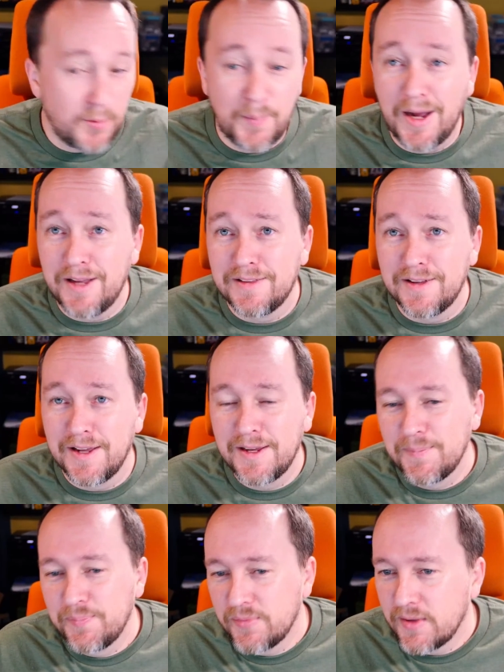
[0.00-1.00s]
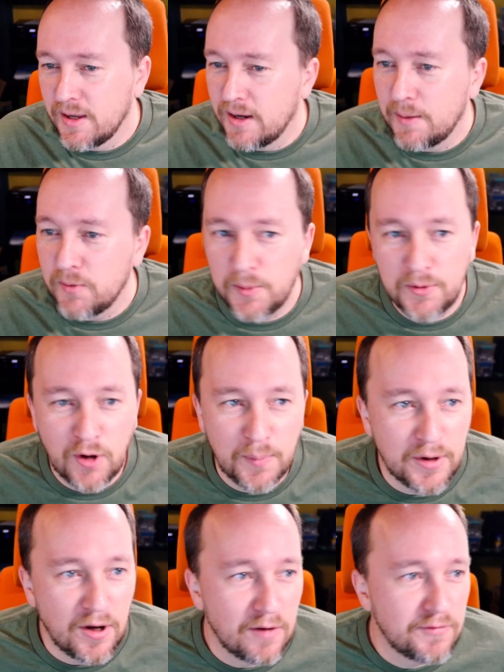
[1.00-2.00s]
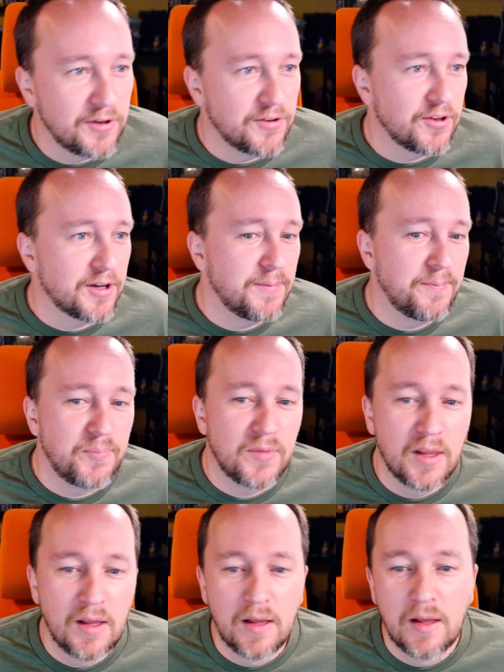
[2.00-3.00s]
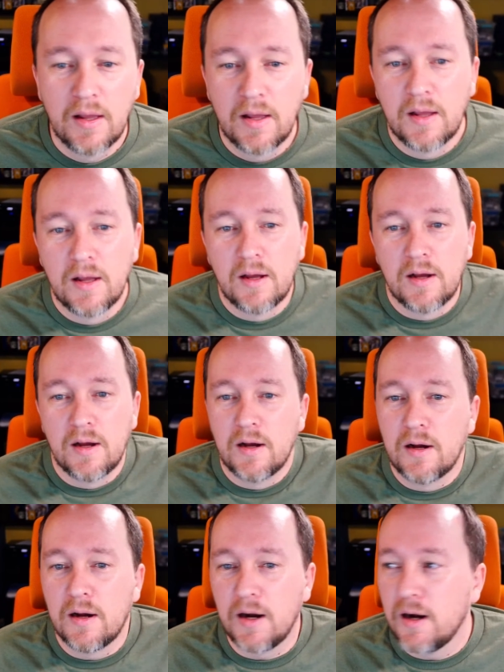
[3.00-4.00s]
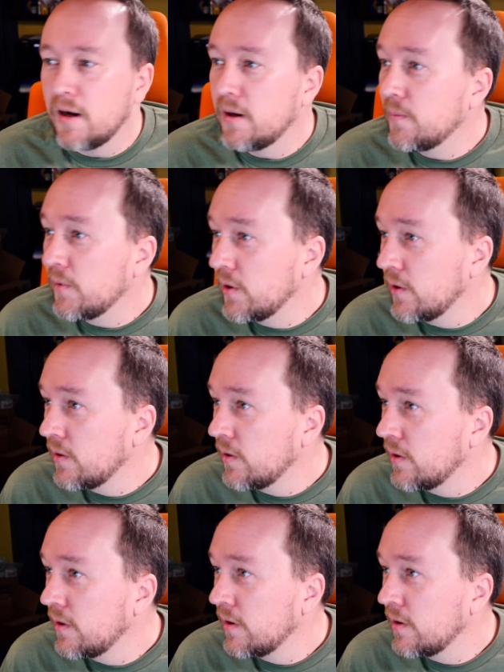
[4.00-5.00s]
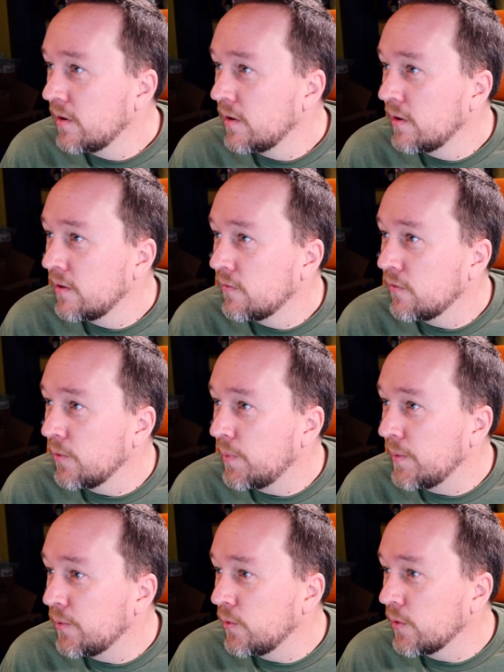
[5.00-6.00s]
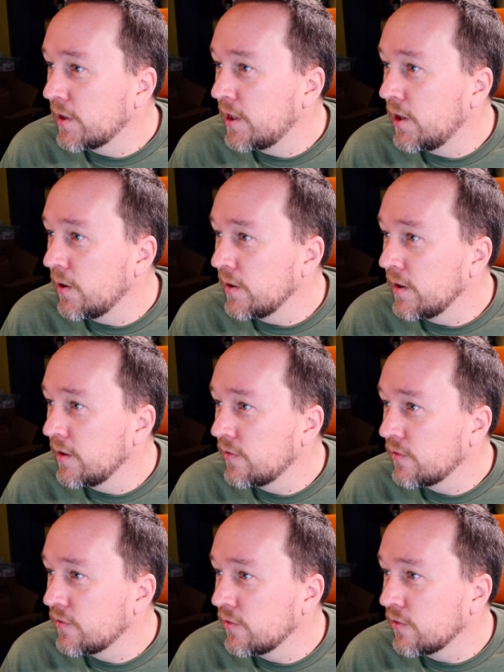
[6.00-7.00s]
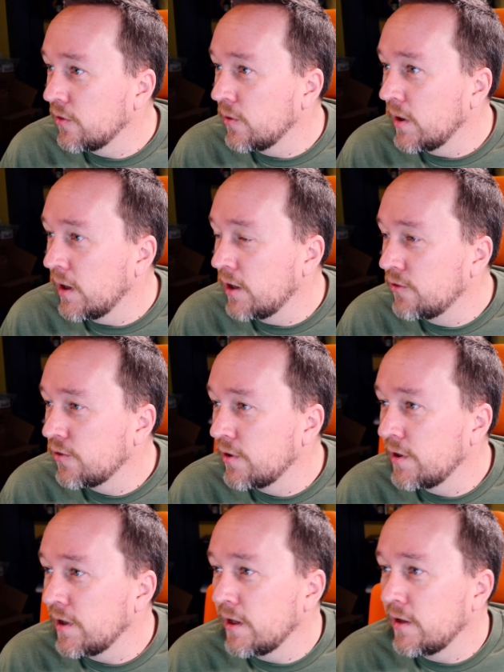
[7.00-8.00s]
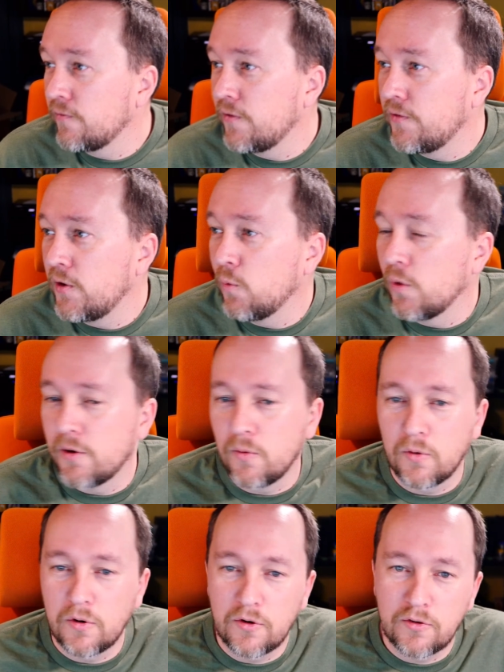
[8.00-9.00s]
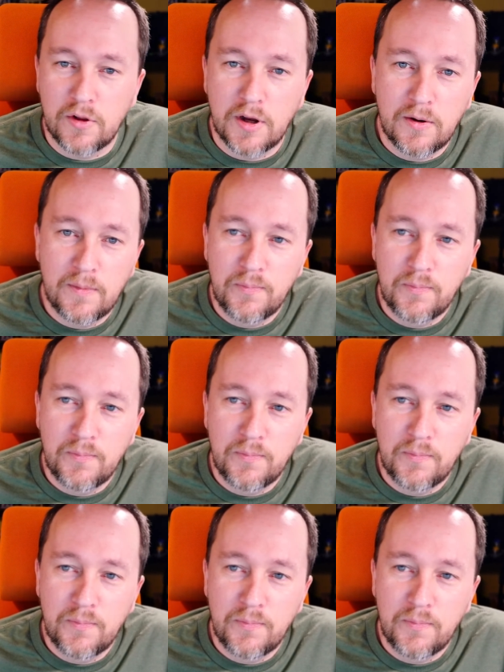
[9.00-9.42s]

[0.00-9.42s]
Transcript: today. I'm going to be dropping off in a second. For the people who are curious, so 151 orders now.